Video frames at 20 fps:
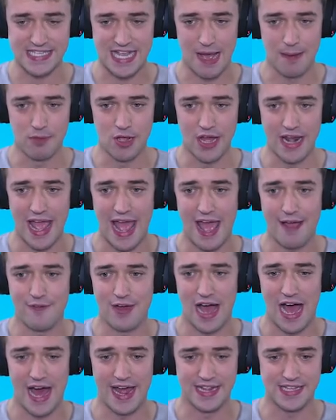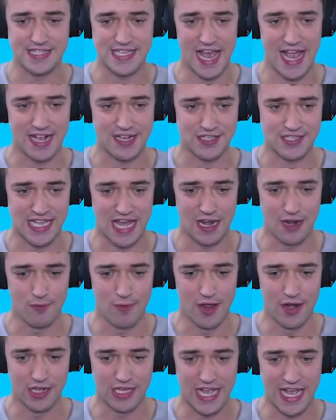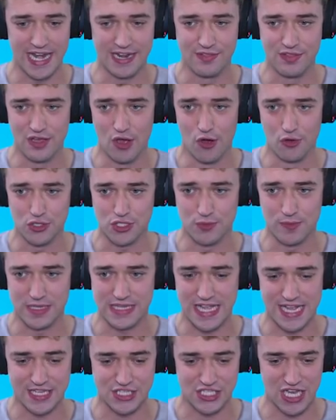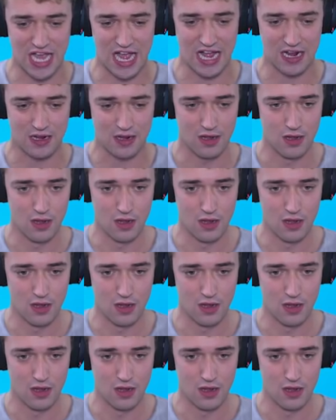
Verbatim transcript: I'm gonna have a heart attack because I don't want to get in the ocean with that shark.